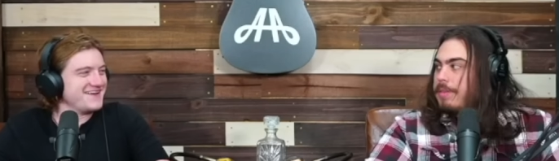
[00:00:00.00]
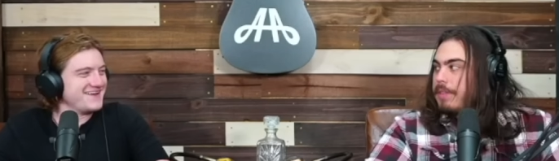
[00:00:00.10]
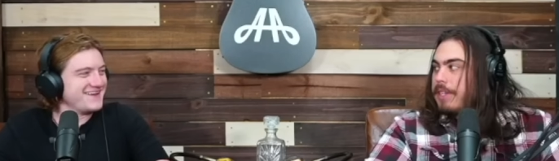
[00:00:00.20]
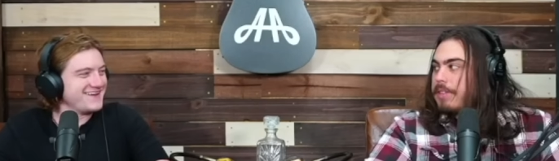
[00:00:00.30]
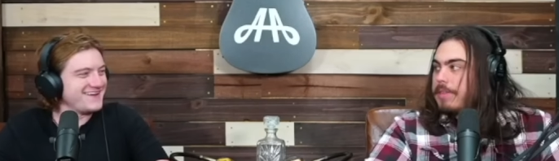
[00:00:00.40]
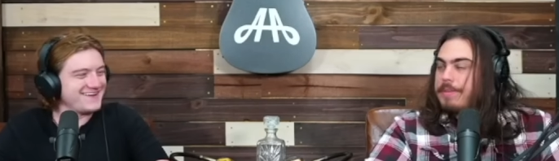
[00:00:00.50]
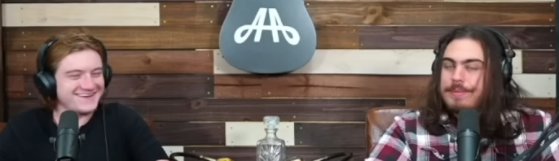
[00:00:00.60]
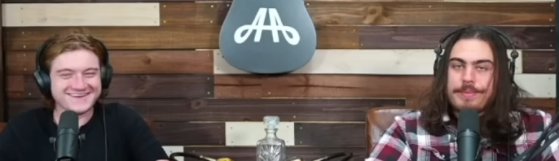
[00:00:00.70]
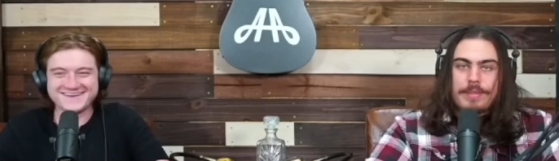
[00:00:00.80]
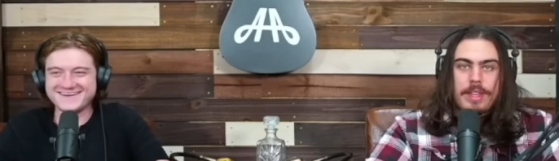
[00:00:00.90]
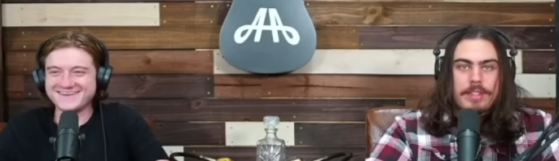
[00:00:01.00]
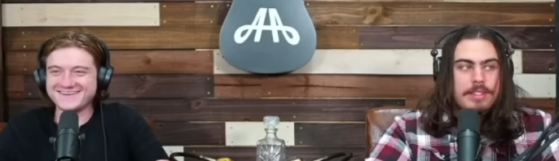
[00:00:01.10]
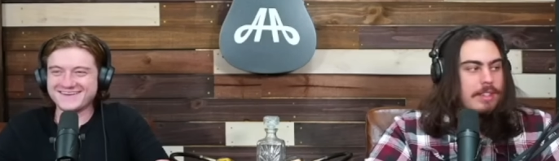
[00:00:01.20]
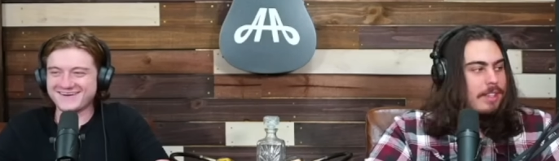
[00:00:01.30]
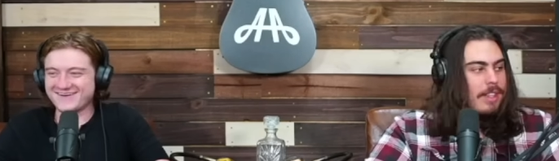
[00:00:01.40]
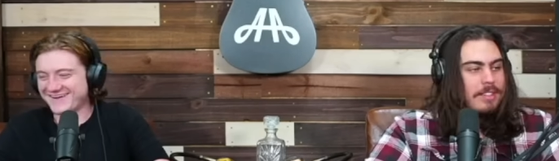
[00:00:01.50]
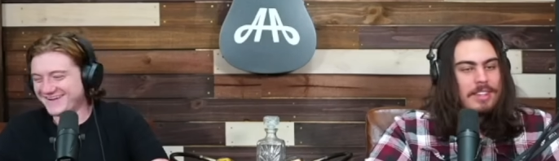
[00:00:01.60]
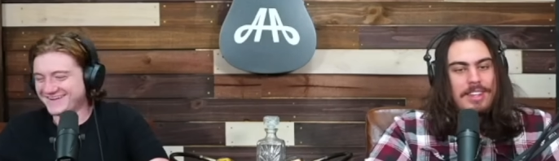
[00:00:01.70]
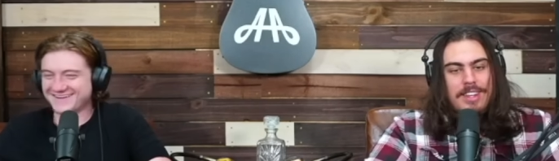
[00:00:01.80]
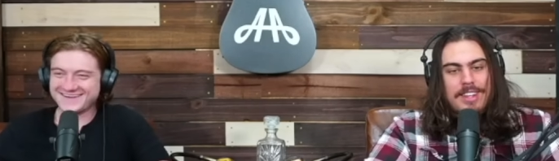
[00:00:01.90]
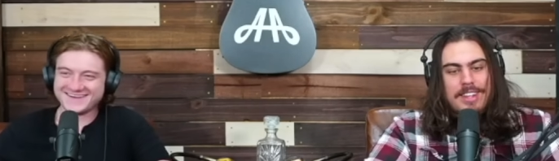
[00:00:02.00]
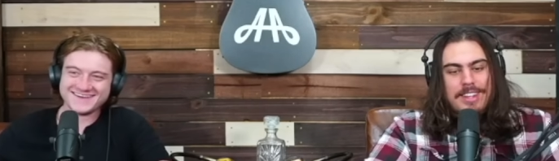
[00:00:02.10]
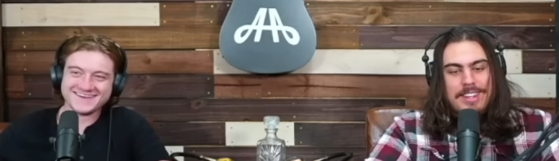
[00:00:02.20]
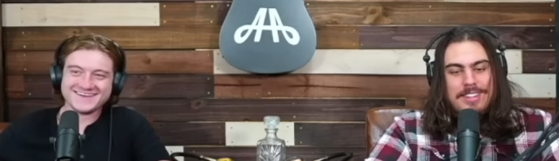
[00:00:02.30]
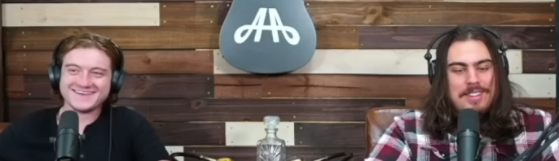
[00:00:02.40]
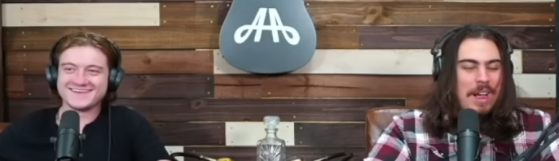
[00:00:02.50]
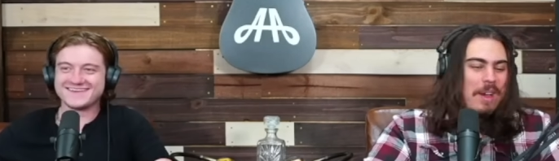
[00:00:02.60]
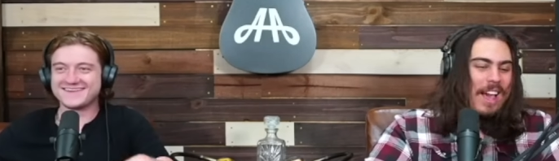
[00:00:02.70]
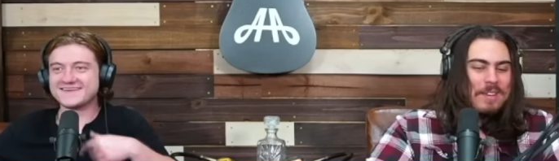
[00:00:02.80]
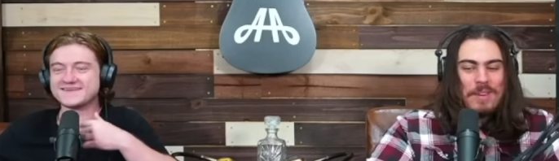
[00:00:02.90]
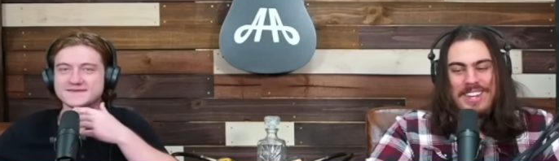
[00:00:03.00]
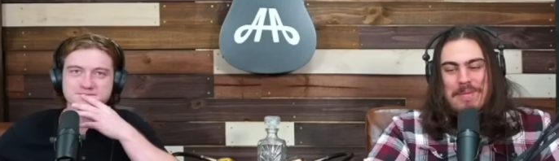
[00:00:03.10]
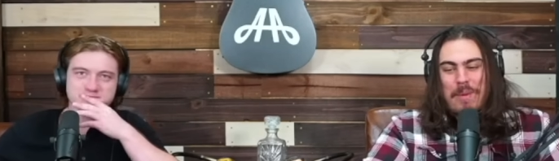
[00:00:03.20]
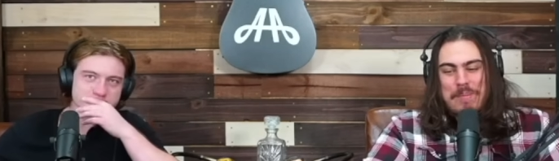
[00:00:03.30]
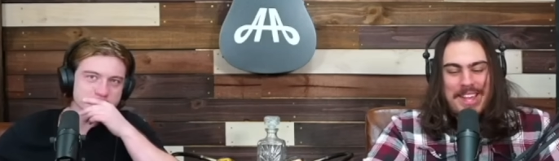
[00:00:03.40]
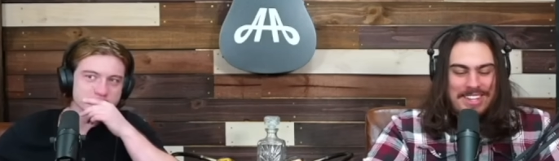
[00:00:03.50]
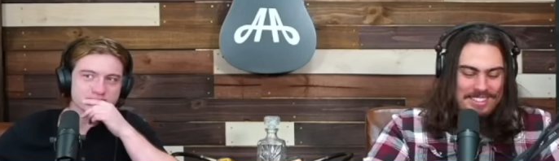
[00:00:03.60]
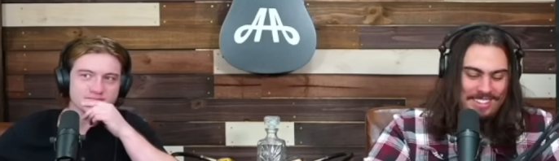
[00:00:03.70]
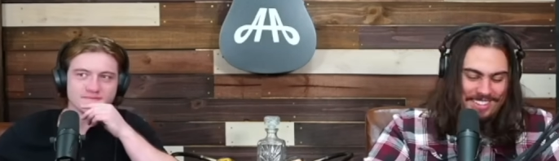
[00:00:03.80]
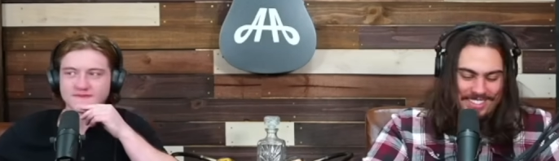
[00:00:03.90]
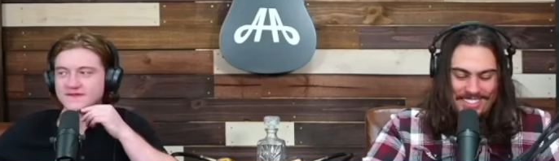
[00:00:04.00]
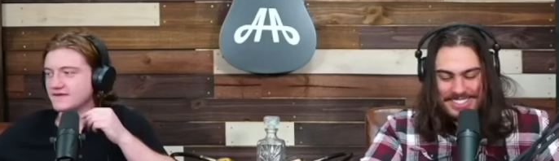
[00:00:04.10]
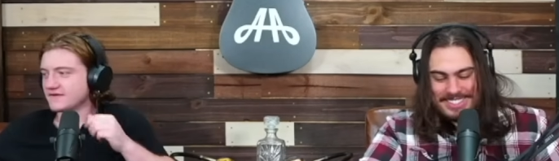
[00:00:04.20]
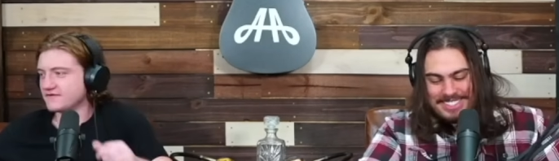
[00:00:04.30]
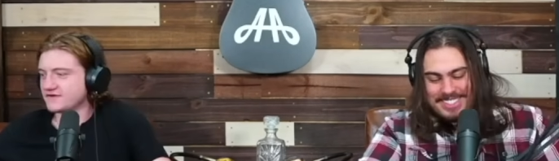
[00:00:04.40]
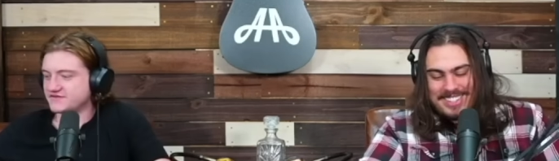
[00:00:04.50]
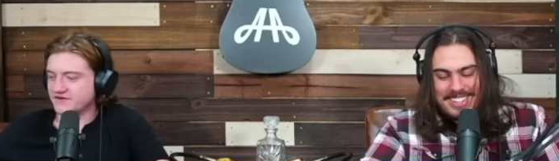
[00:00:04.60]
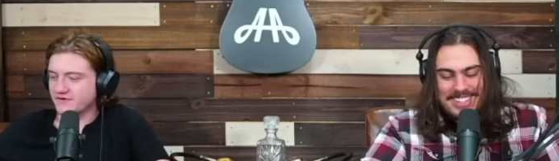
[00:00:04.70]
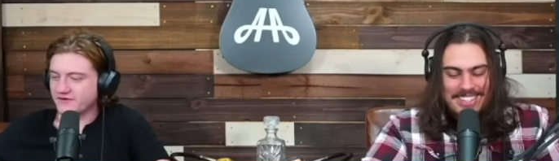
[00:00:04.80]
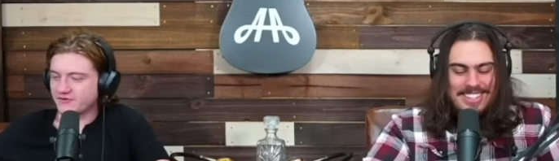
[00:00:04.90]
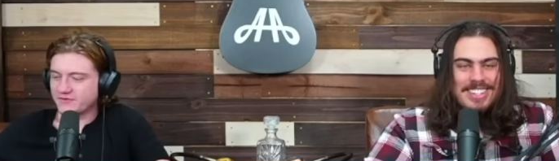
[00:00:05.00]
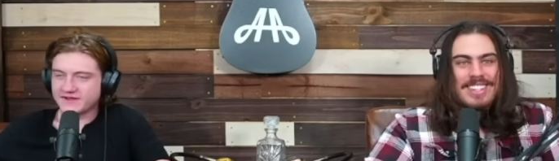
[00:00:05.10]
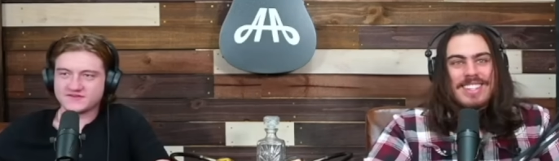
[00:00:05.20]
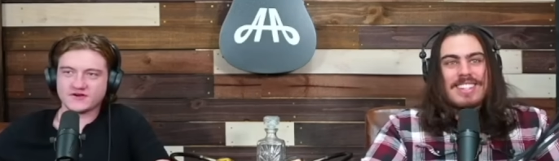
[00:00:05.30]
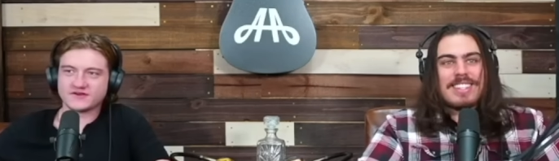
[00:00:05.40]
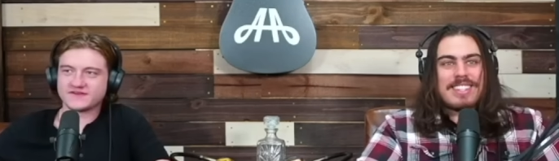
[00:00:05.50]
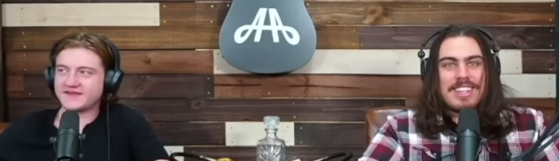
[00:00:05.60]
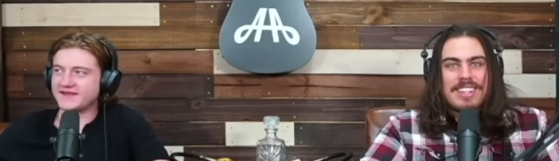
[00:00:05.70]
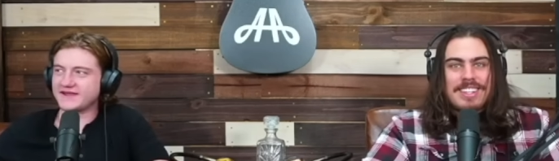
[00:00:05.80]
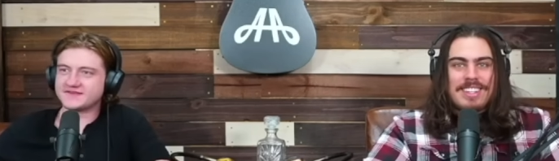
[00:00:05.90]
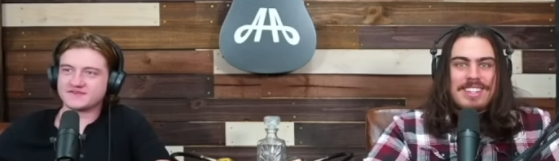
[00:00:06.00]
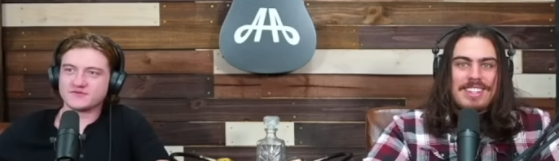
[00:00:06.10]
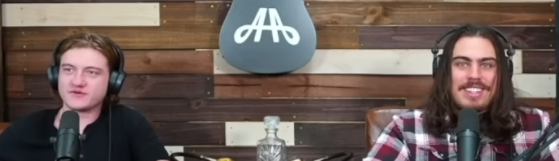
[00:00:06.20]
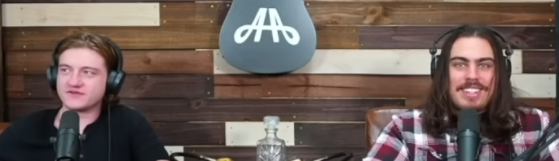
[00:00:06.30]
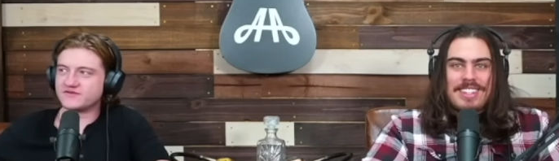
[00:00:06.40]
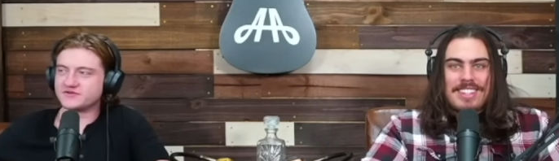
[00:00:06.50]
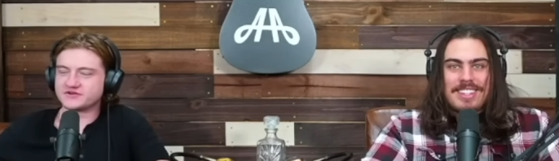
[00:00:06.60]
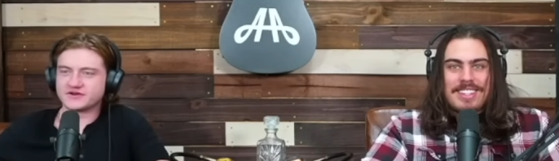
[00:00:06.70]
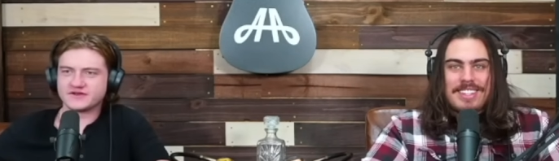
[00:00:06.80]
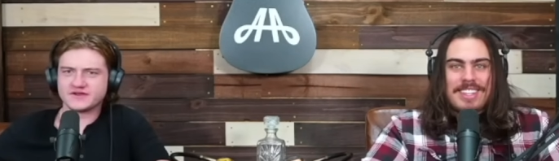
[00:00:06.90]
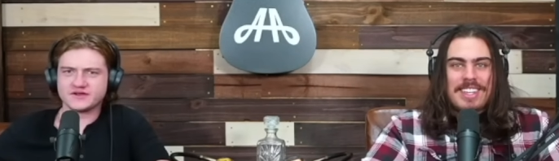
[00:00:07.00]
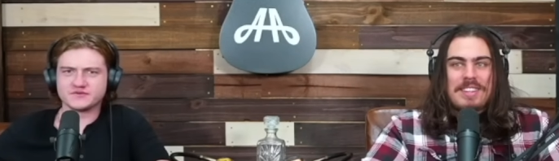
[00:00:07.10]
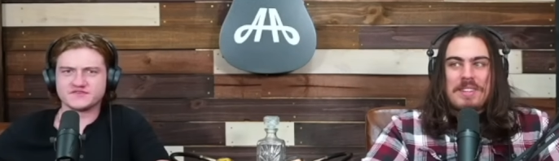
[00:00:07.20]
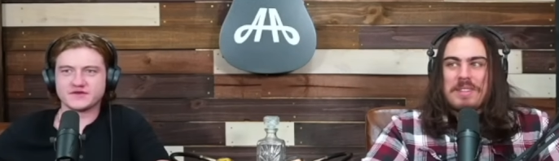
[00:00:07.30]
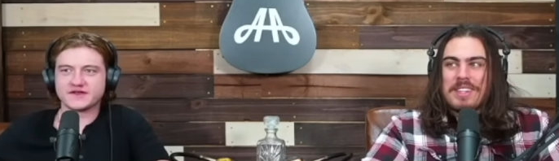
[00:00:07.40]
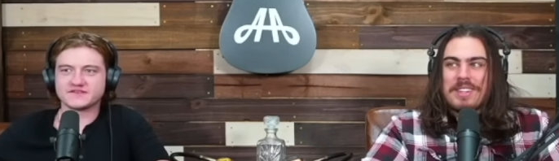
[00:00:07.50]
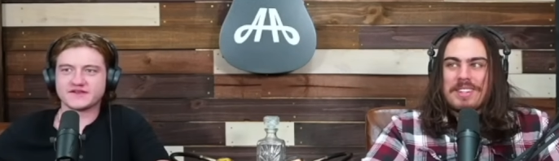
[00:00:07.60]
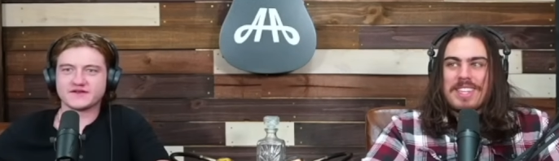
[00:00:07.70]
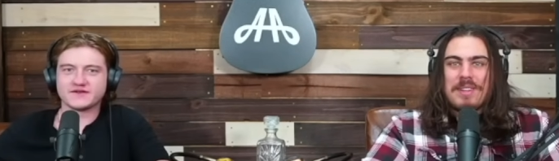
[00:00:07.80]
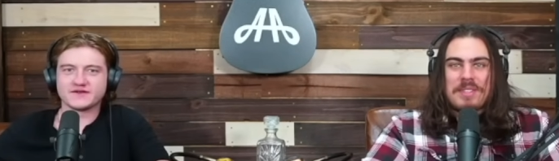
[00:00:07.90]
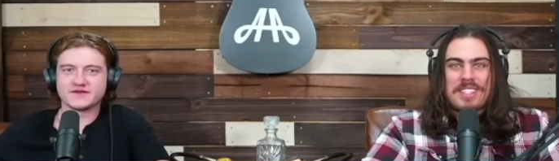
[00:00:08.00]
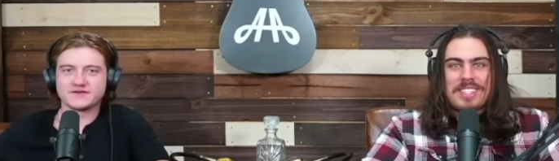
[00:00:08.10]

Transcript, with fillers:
Speaker 1: Nice. Nice. All right. uh,
Speaker 2: dude, I kind of want to hit more bad songs.
Speaker 1: Let us know another bad song to yeah. hit at some point in the future. Yeah. We'll and, see you guys uh, there. yeah, we'll see you.